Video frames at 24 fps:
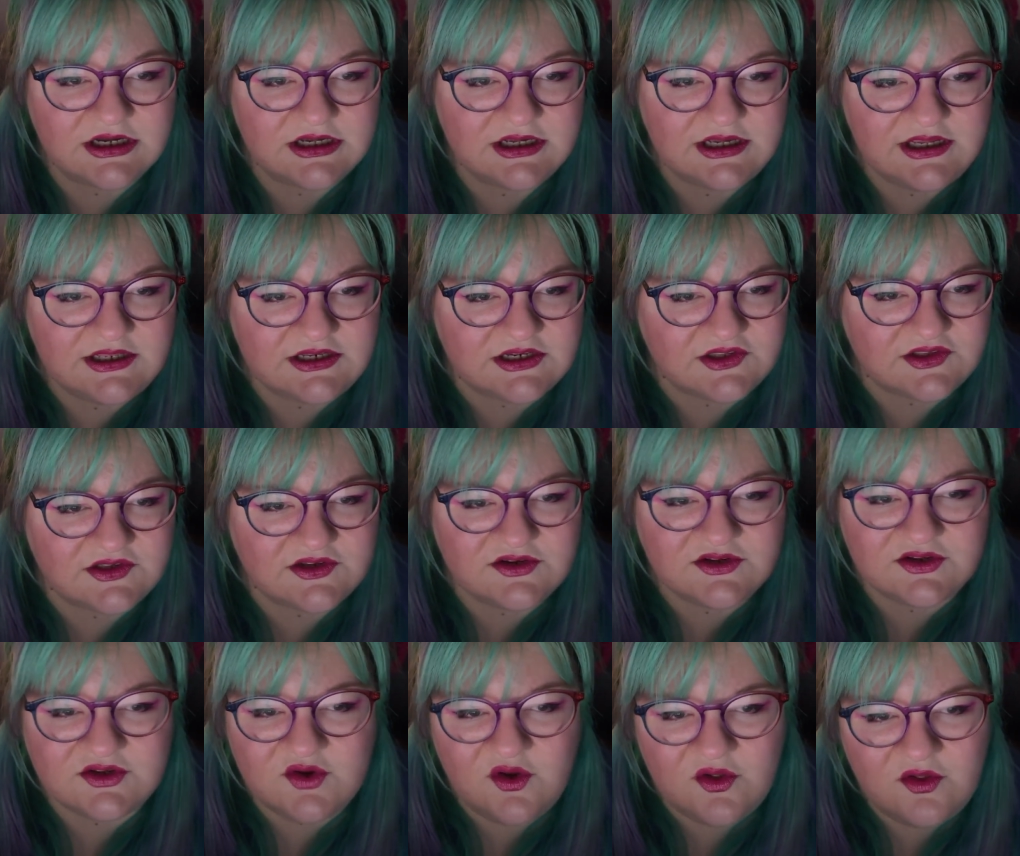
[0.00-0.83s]
It is
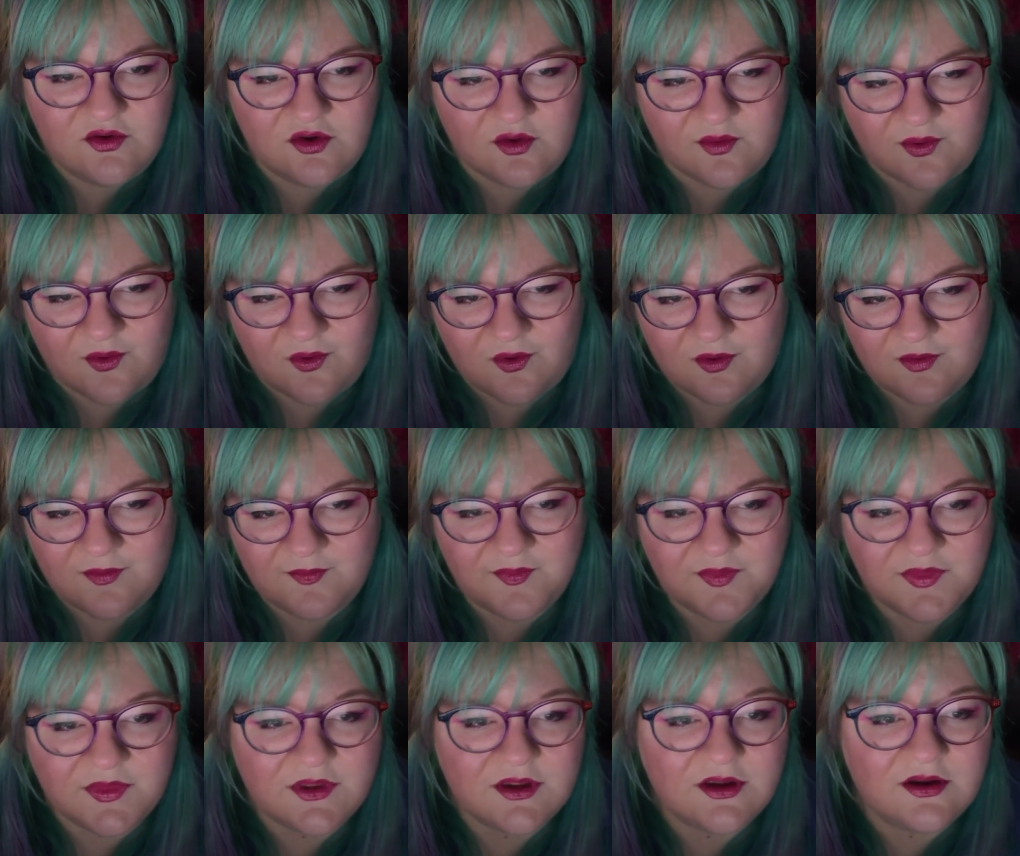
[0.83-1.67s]
intolerable."
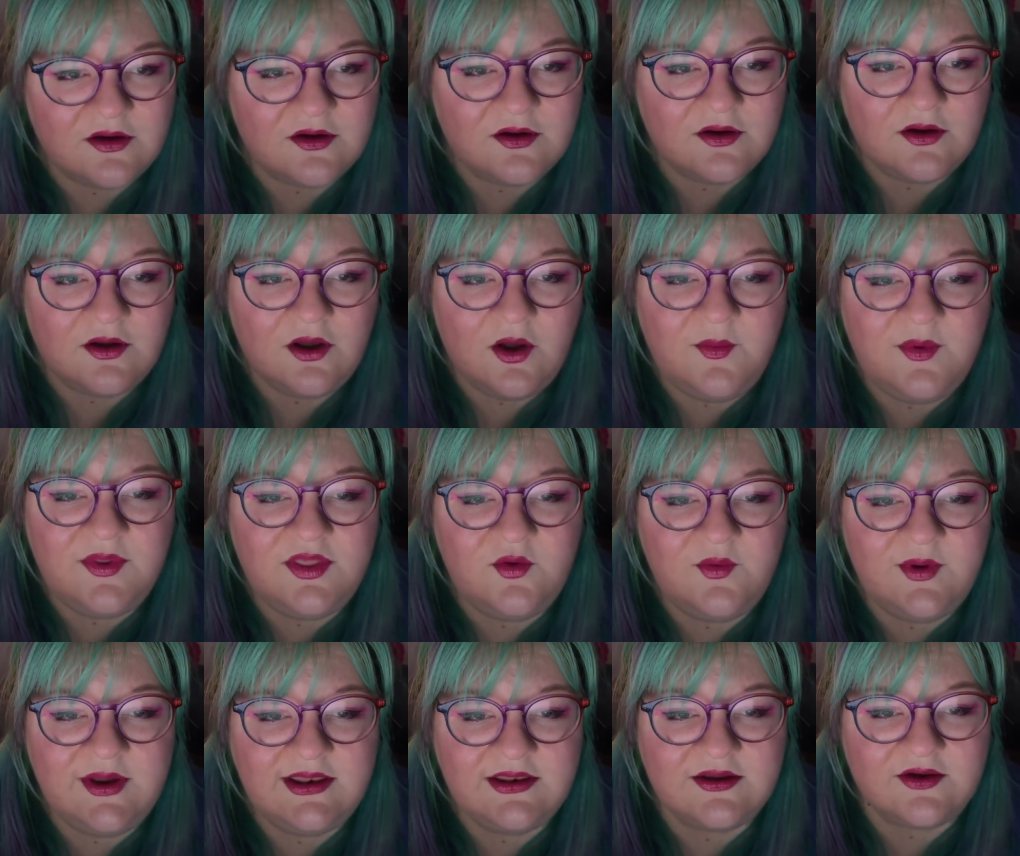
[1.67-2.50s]
"Open
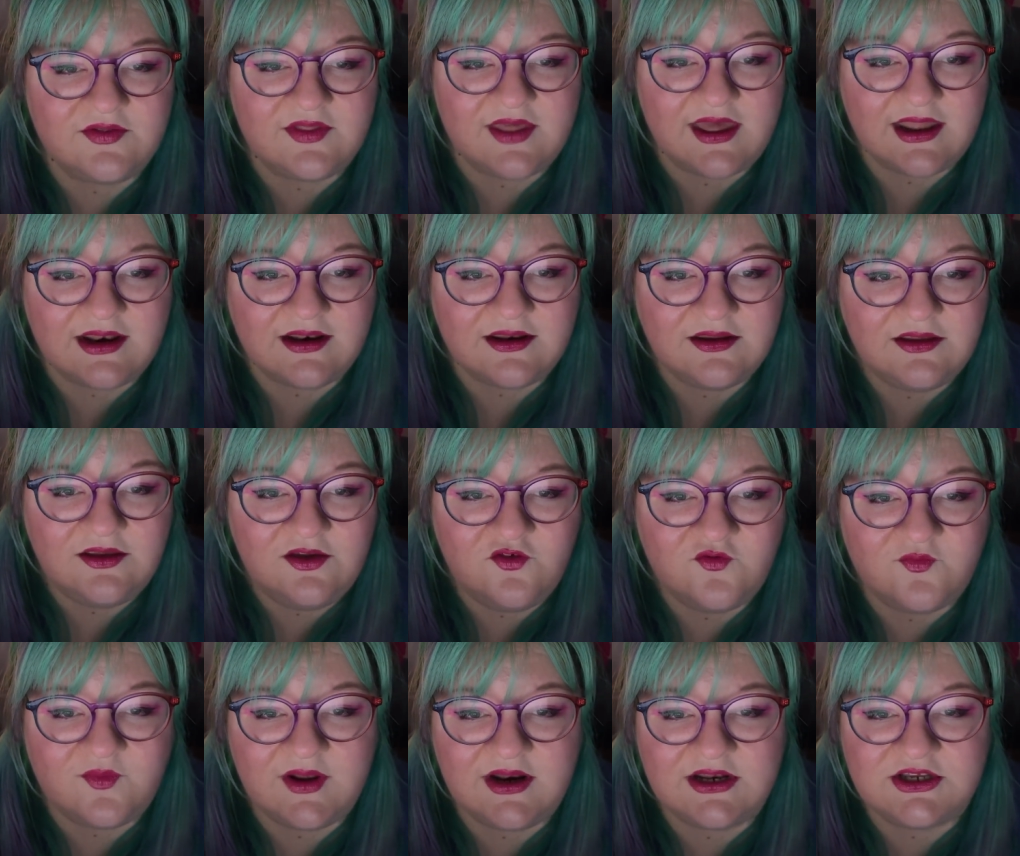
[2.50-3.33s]
the window, then. You
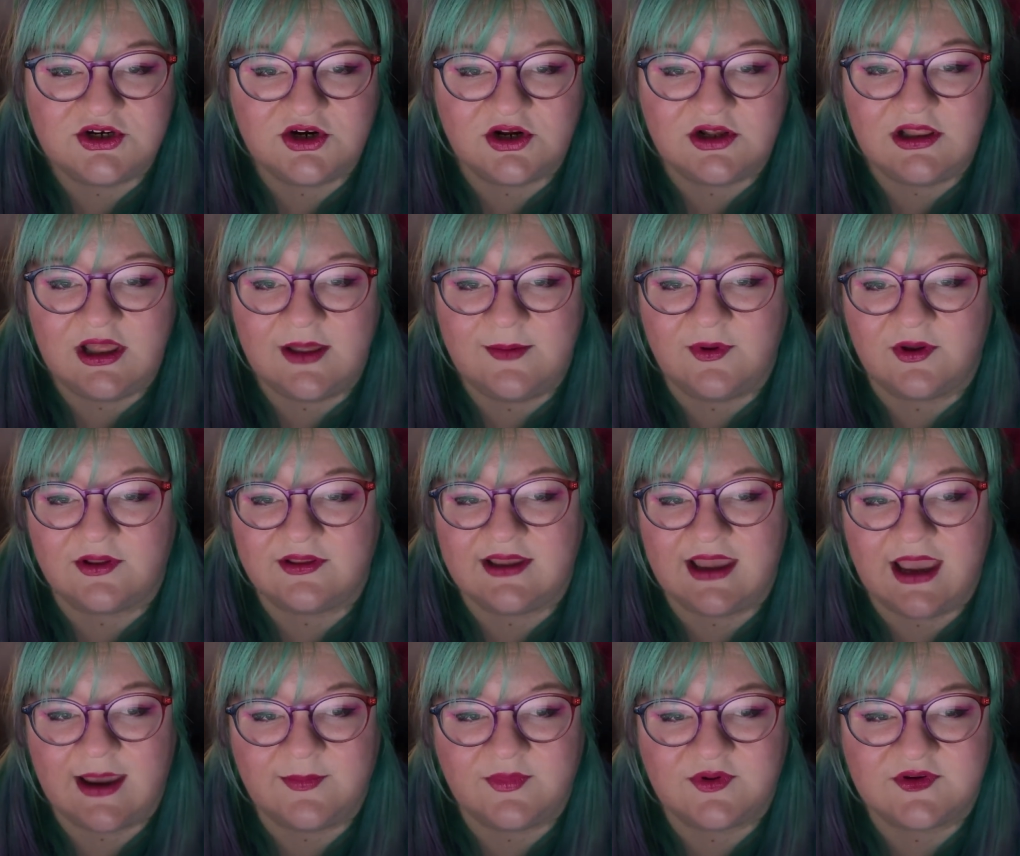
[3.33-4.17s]
have been at your club all
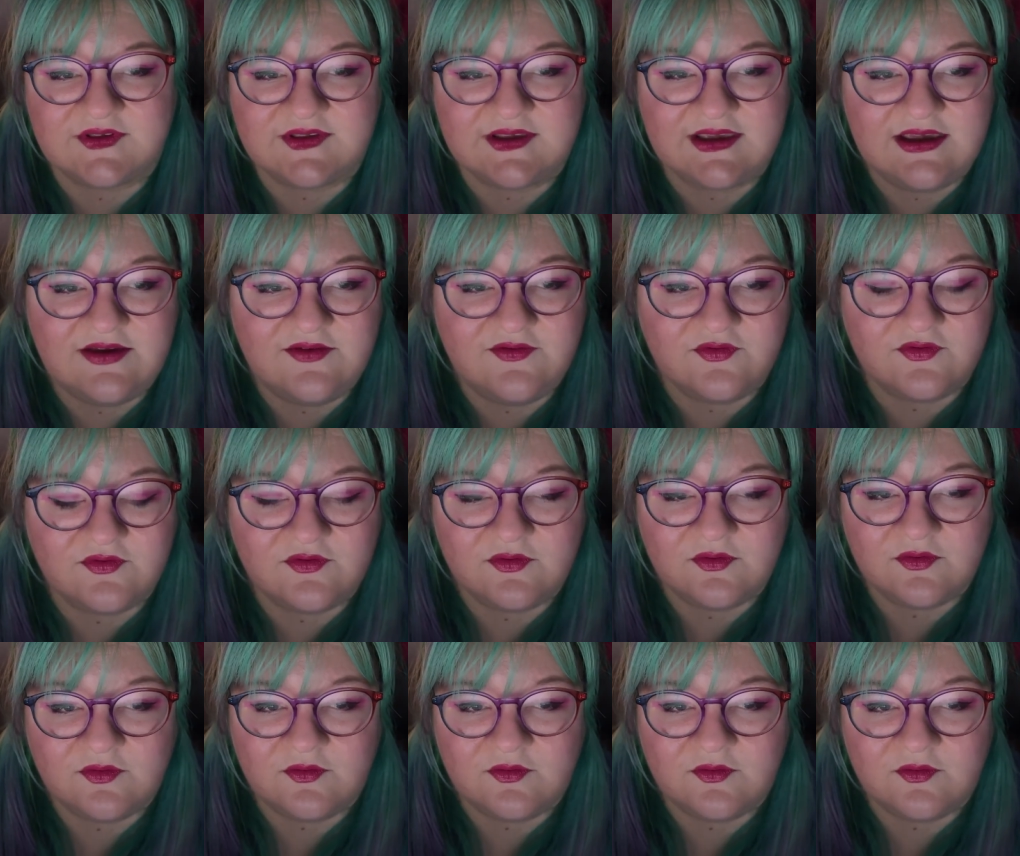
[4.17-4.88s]
day, I perceive."